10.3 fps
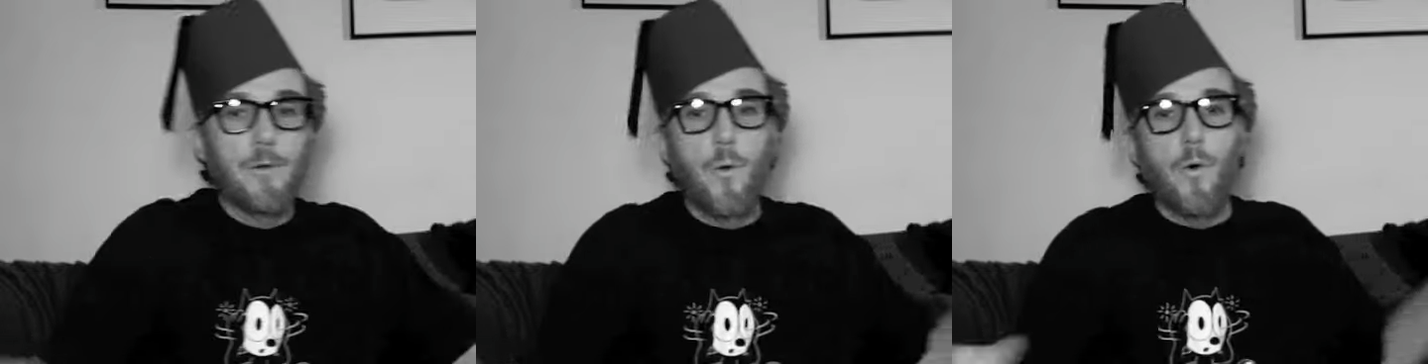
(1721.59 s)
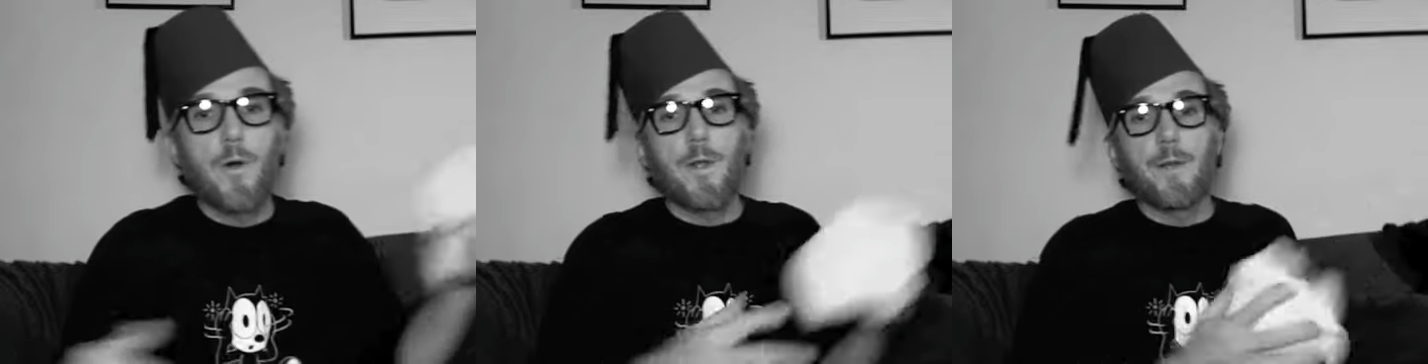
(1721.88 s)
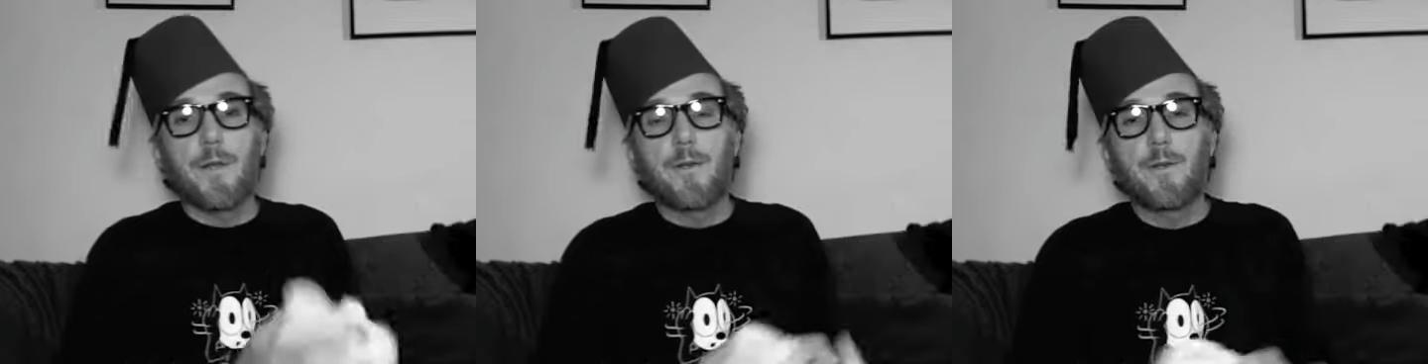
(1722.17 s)
Gordon
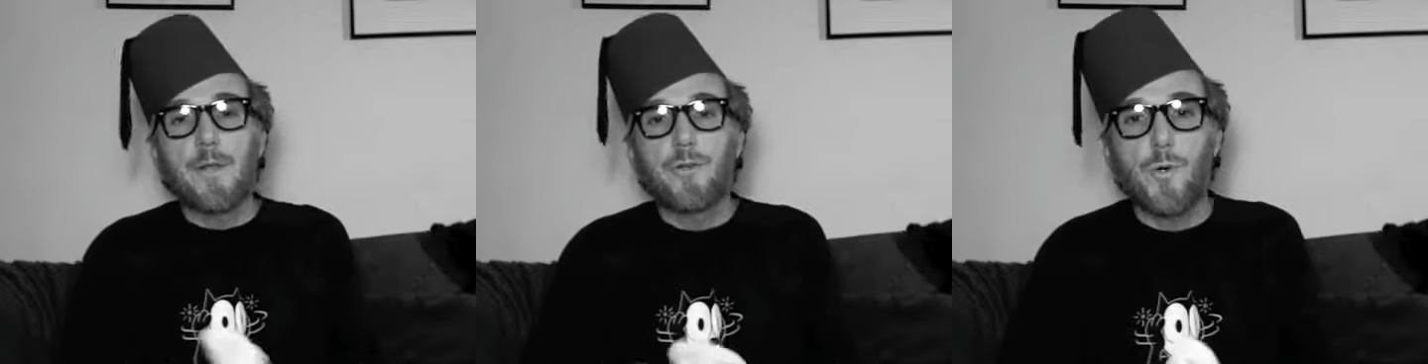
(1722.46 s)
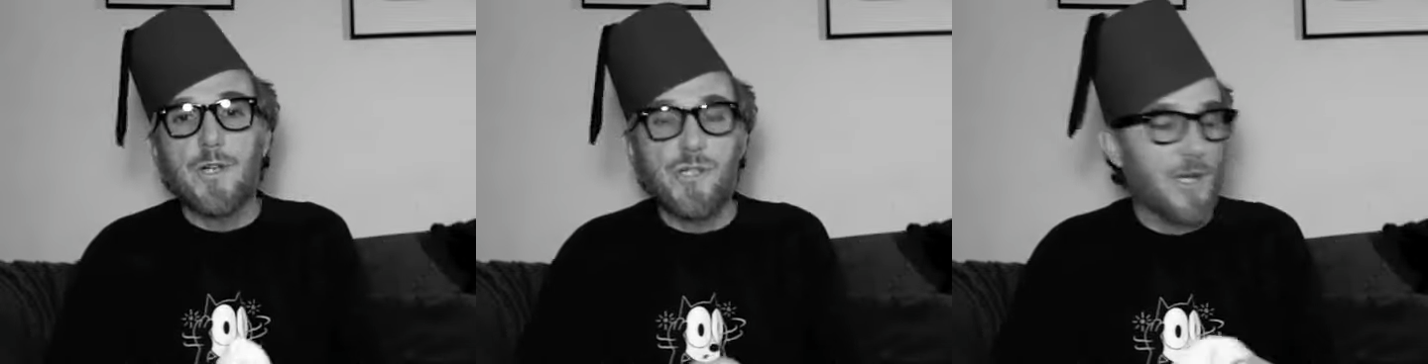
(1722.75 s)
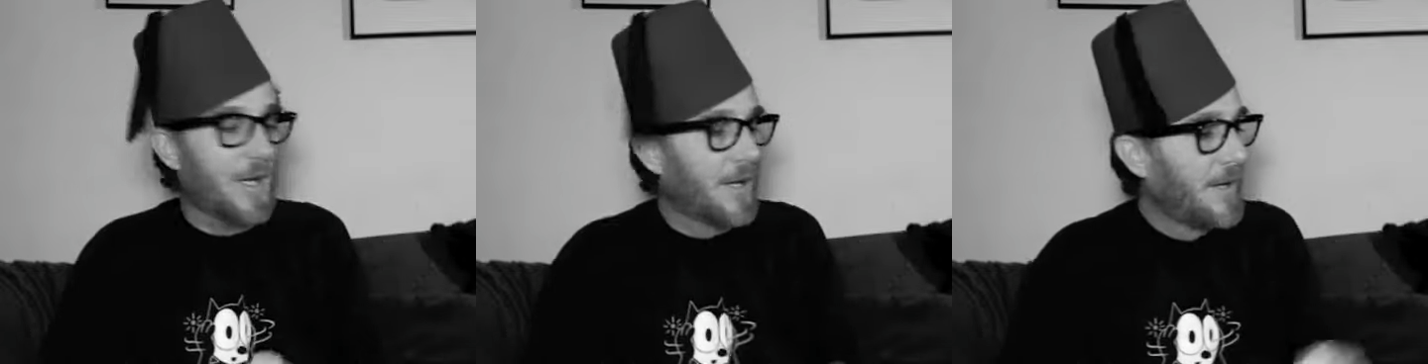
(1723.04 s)
and
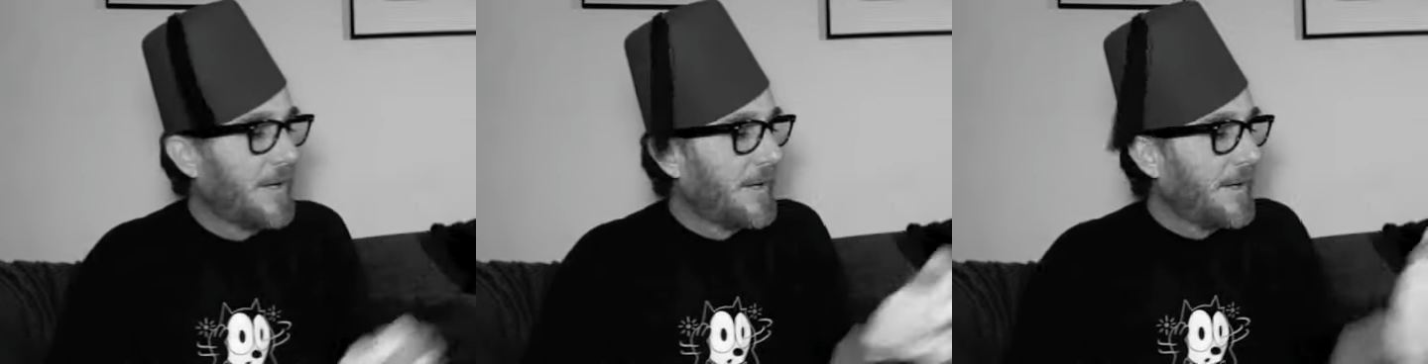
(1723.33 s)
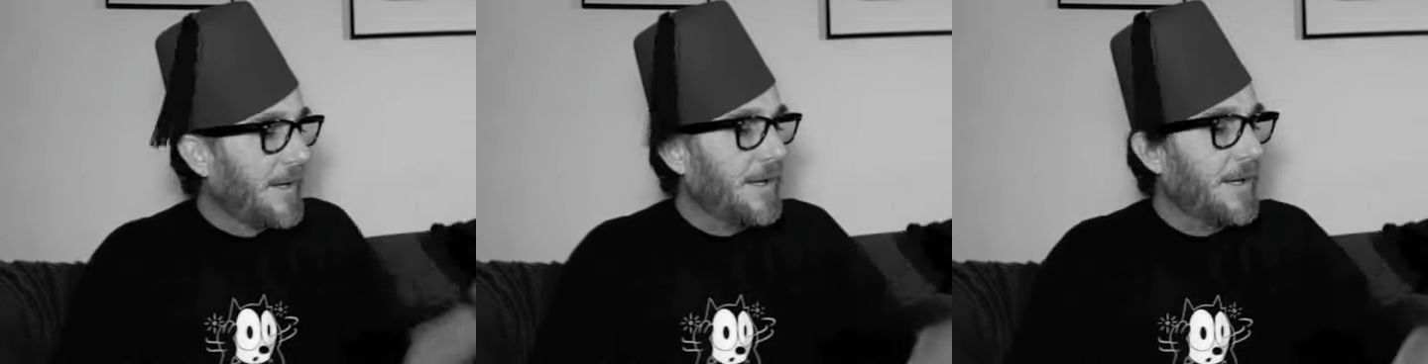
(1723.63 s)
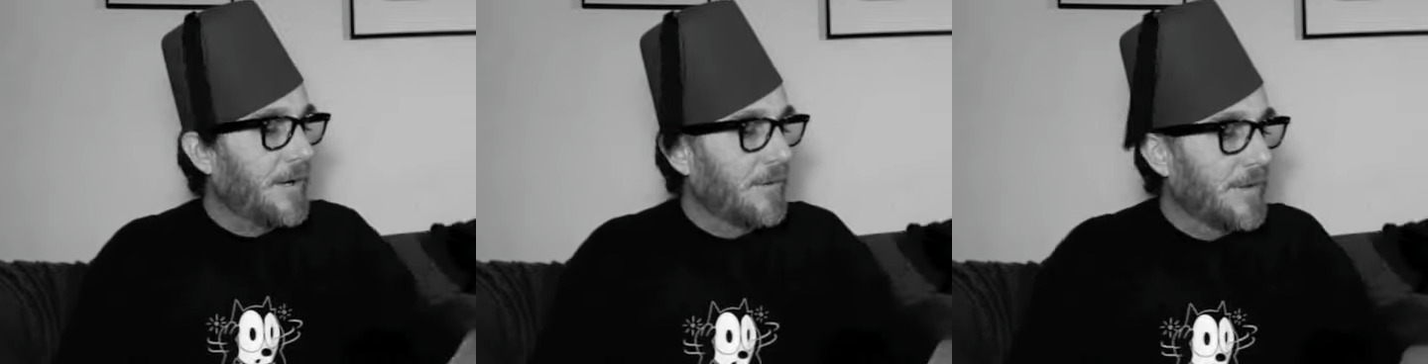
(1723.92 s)
Trisha,
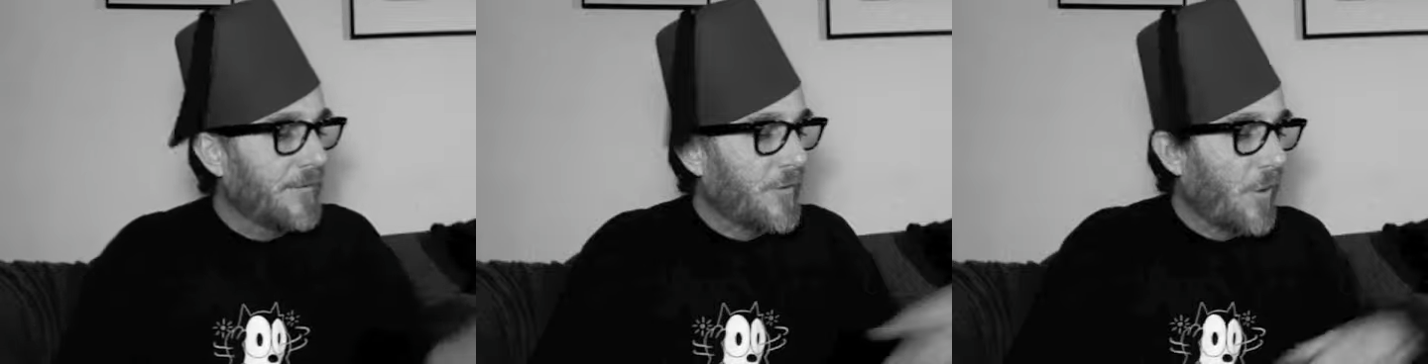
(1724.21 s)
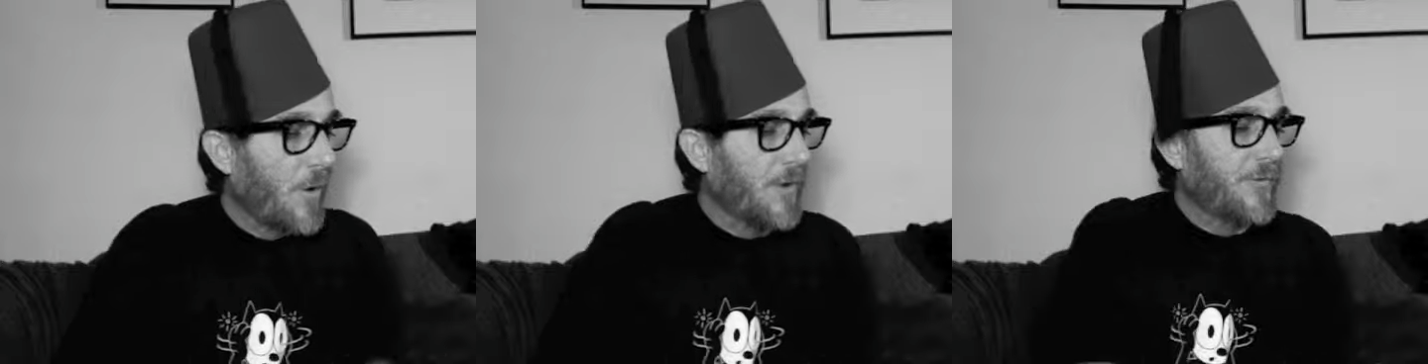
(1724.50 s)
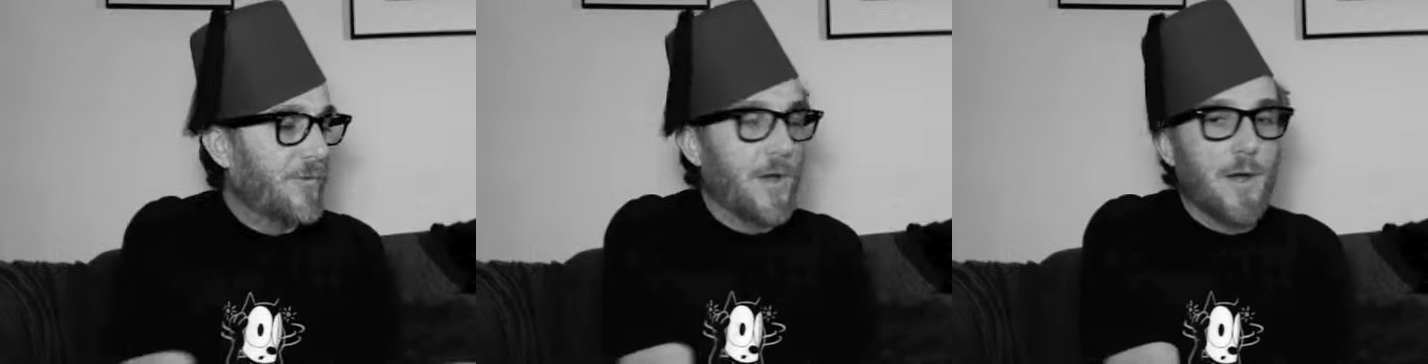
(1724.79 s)
and of
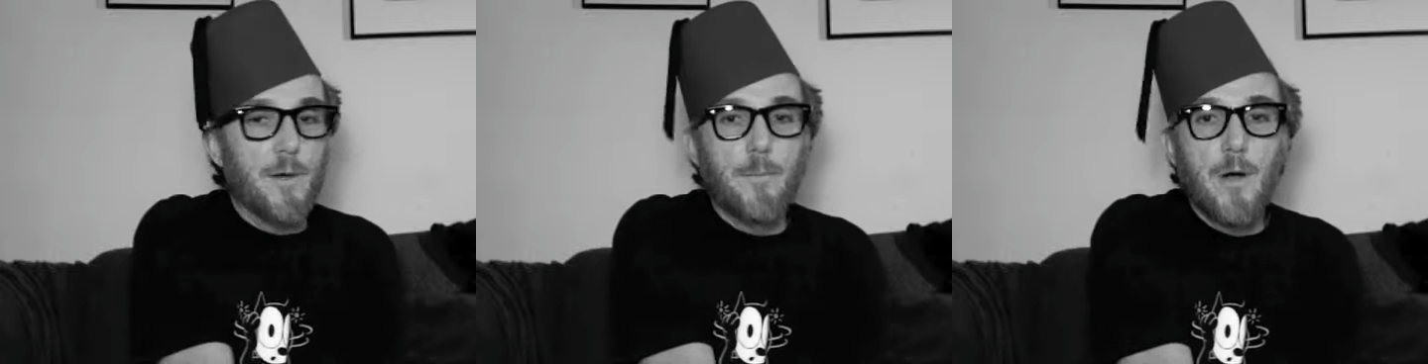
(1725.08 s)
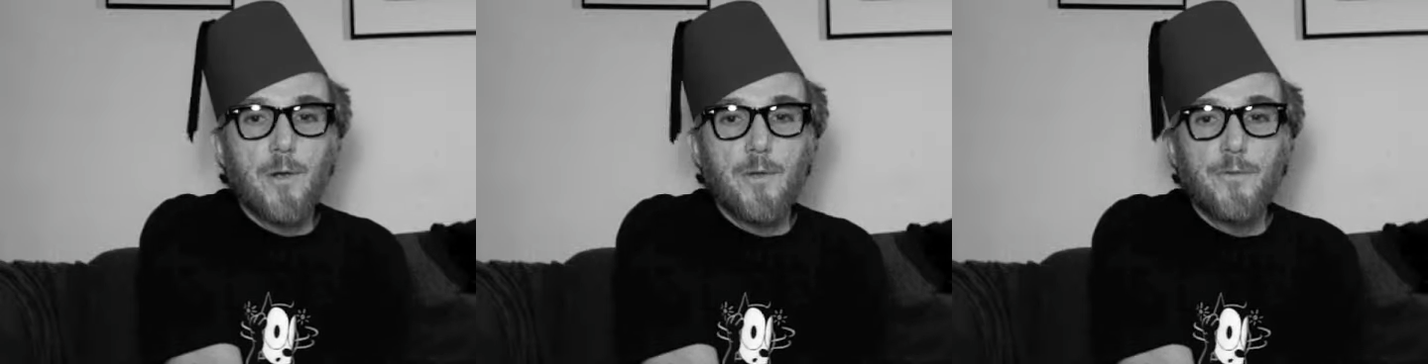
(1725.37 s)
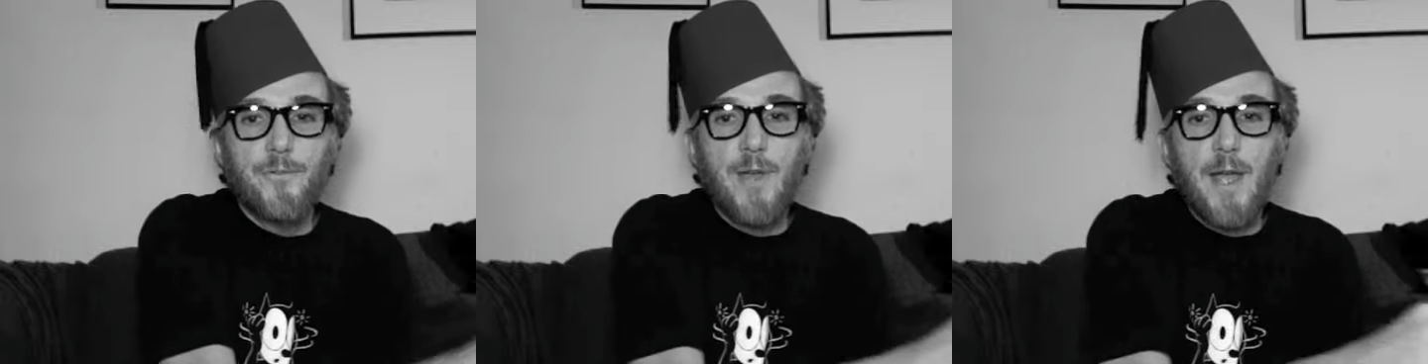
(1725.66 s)
course Monk and
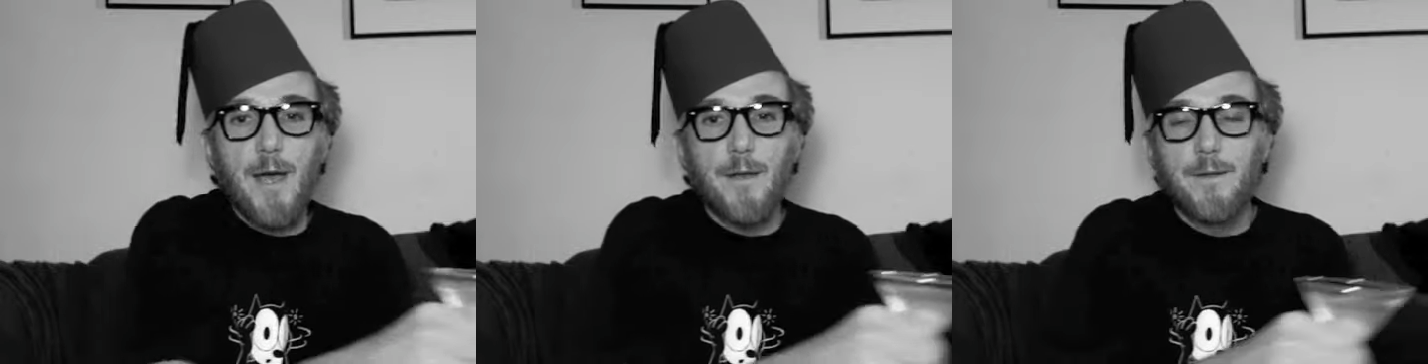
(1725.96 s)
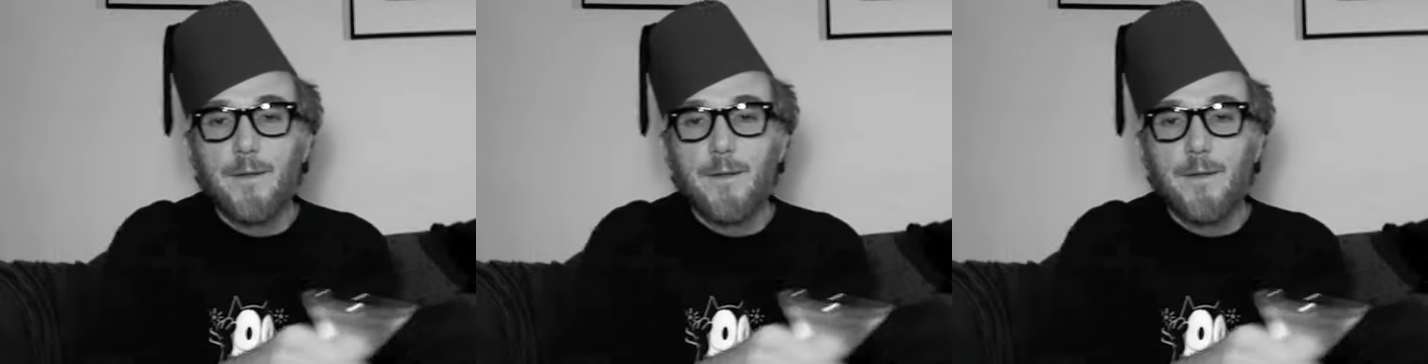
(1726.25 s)
Stan.